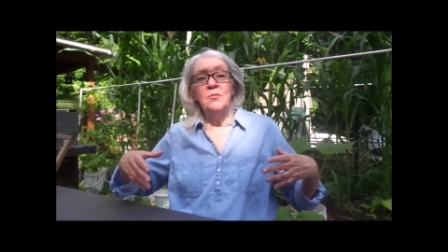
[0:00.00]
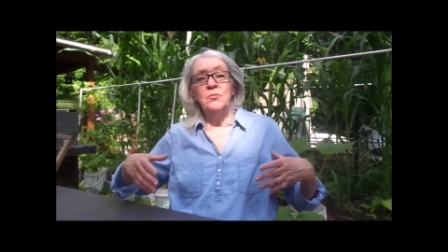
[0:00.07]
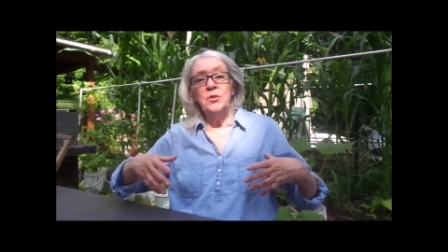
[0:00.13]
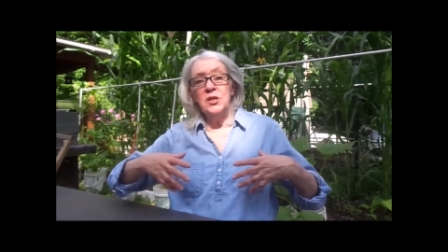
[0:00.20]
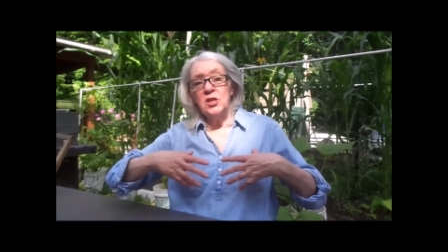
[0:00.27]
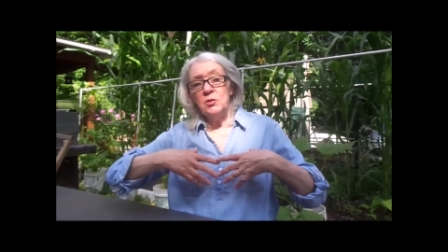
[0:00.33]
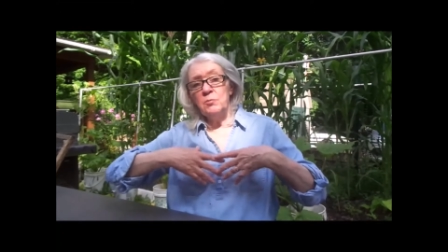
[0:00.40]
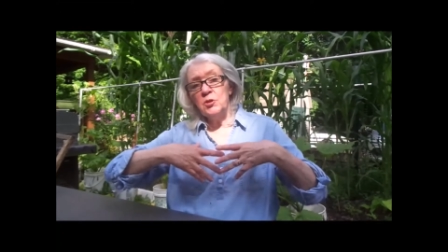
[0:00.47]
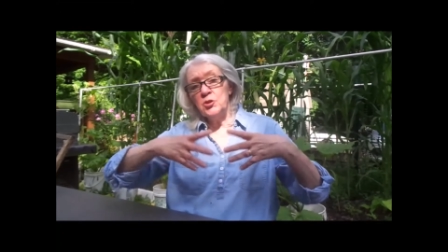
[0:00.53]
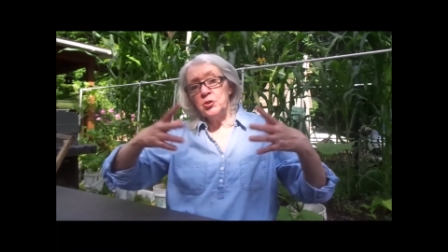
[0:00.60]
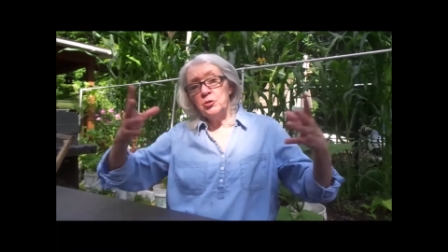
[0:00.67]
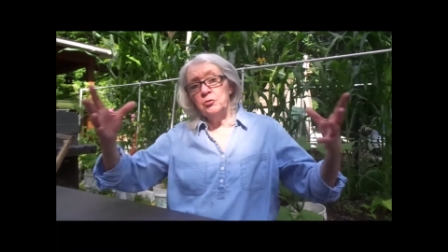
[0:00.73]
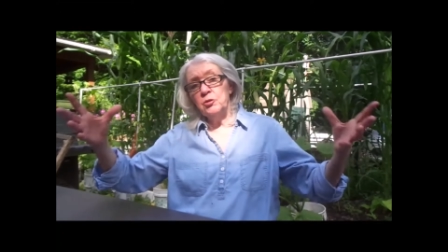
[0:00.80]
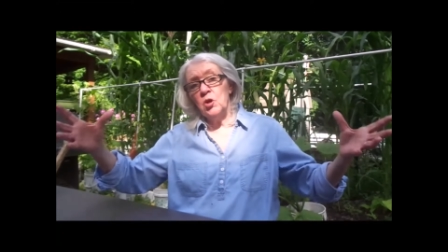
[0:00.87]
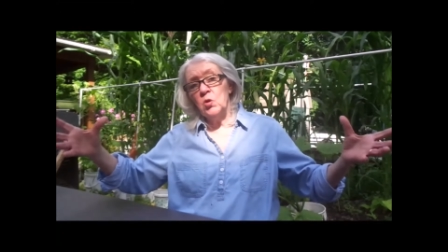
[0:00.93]
The commercial
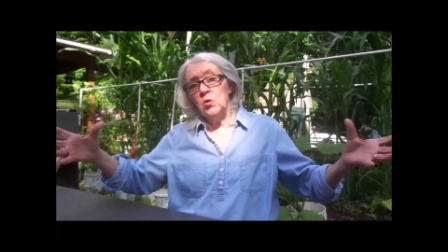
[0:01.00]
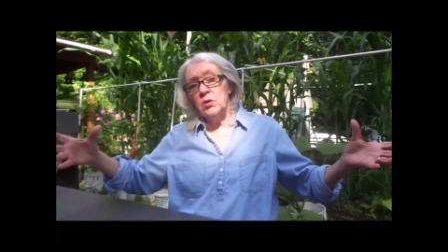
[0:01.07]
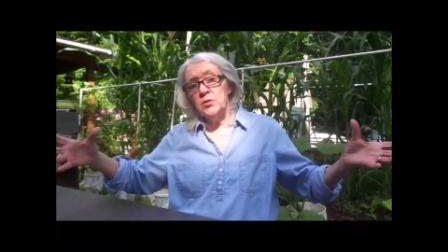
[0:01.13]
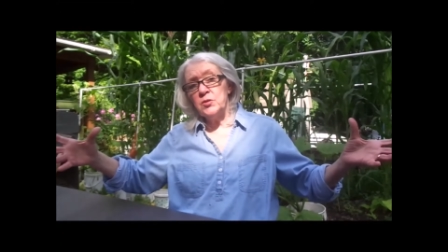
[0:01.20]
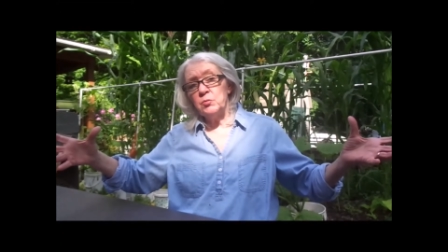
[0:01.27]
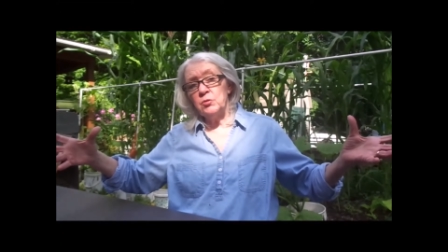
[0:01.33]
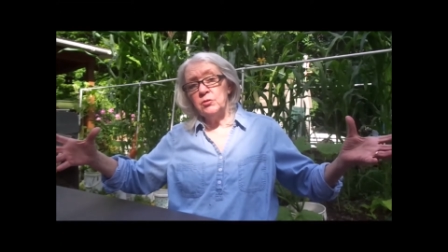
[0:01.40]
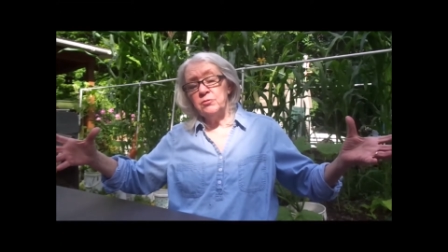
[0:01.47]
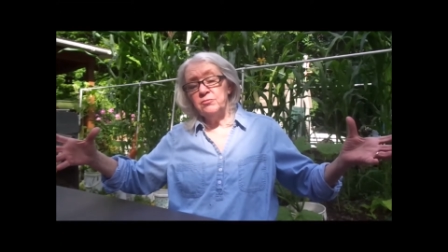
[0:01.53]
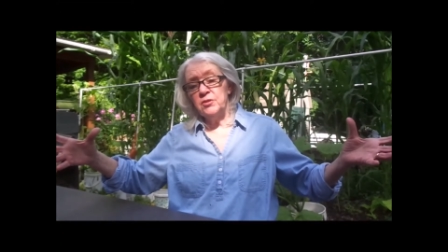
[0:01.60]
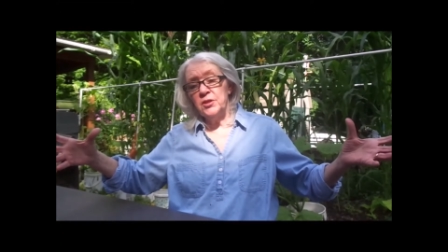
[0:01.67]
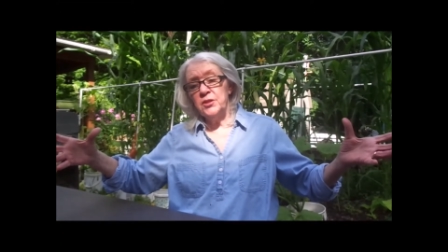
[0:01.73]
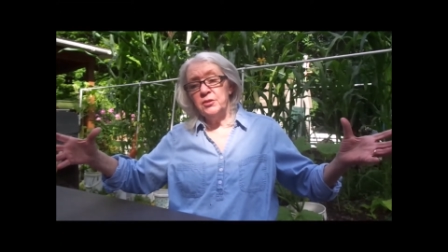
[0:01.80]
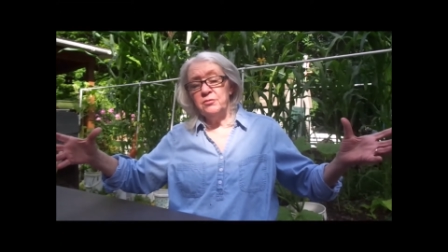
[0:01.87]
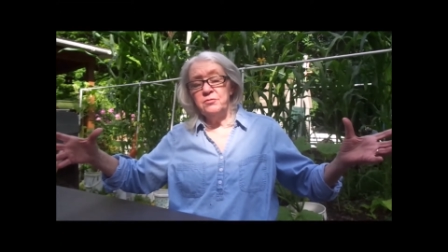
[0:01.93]
growers will
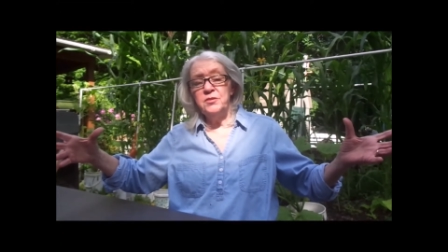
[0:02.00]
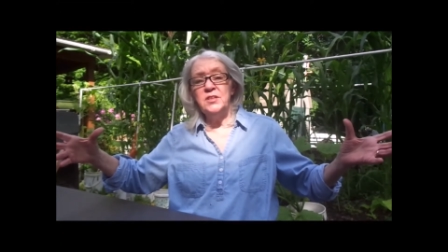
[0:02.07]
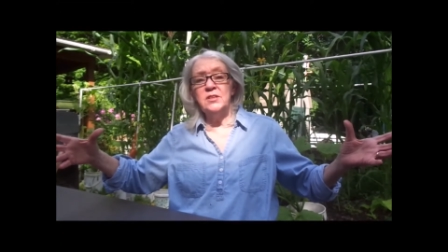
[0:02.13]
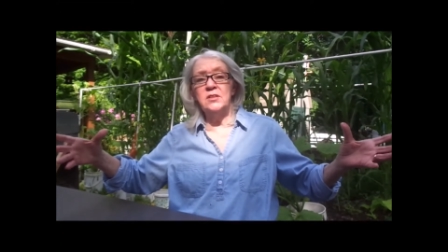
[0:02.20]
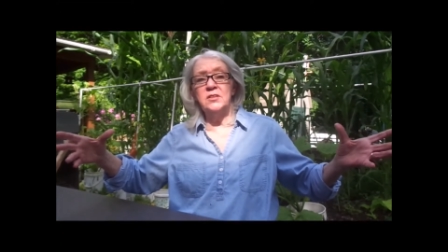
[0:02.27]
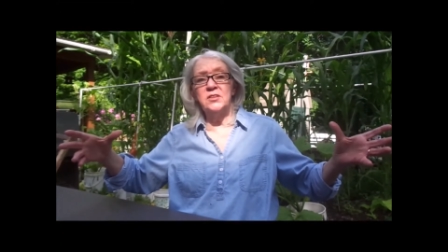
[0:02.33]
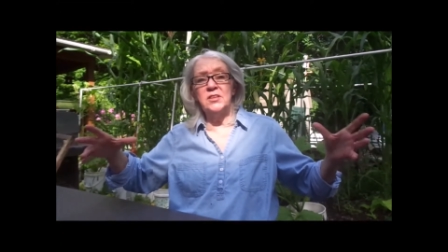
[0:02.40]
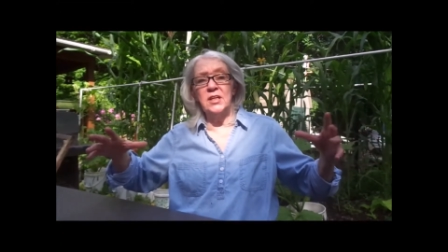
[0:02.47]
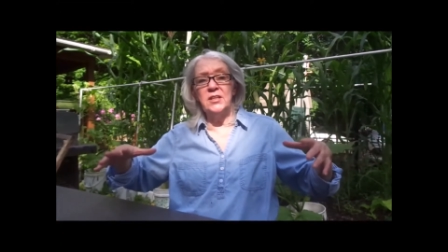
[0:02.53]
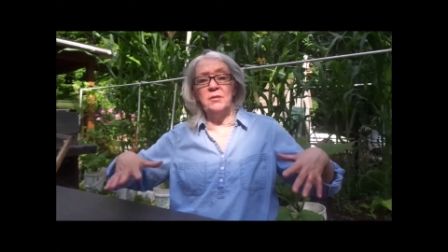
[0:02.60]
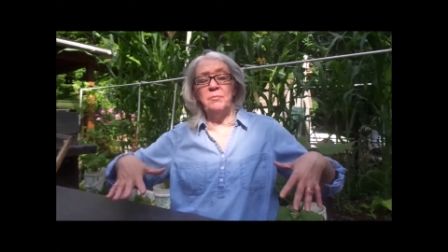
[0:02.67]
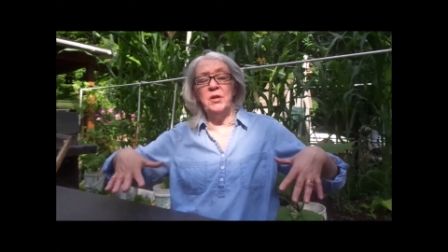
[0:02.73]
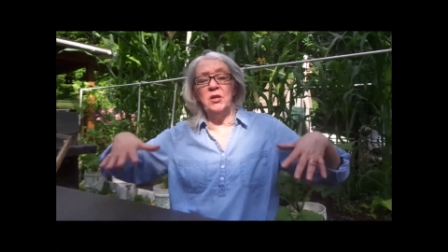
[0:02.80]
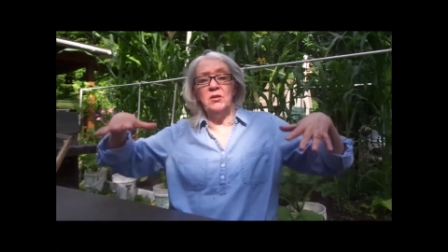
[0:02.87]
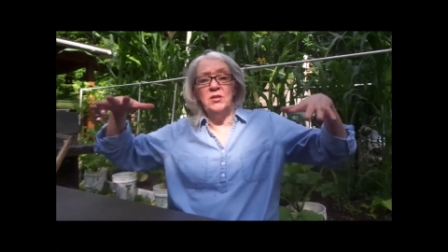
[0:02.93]
flood the fields and the
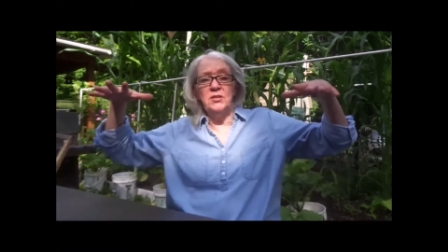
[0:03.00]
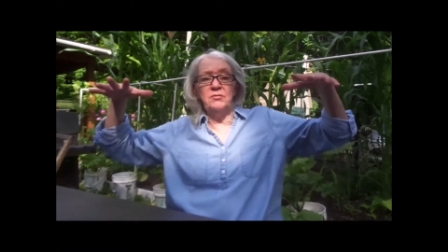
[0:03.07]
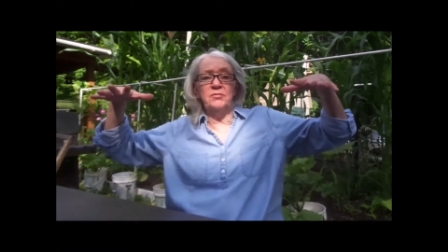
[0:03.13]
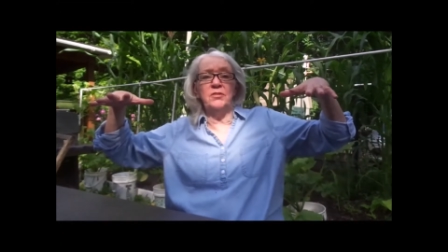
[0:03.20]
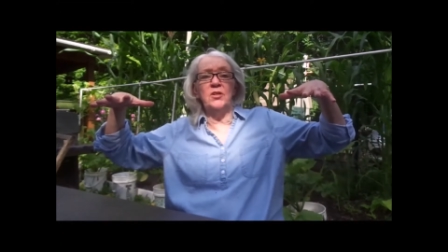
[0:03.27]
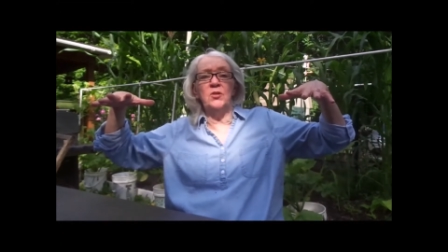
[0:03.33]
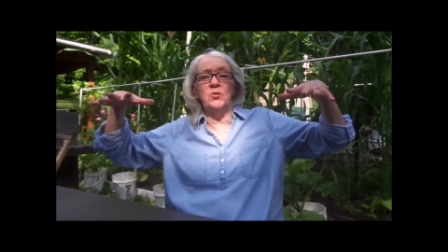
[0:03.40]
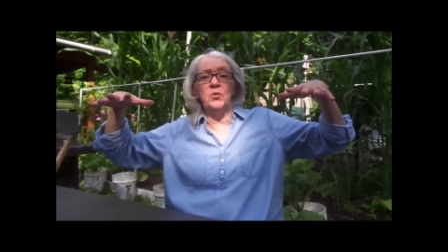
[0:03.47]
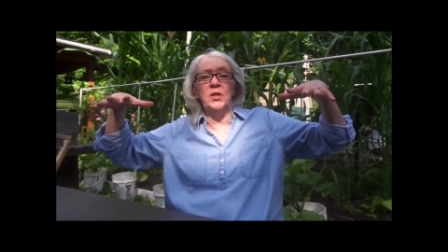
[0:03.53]
berries float,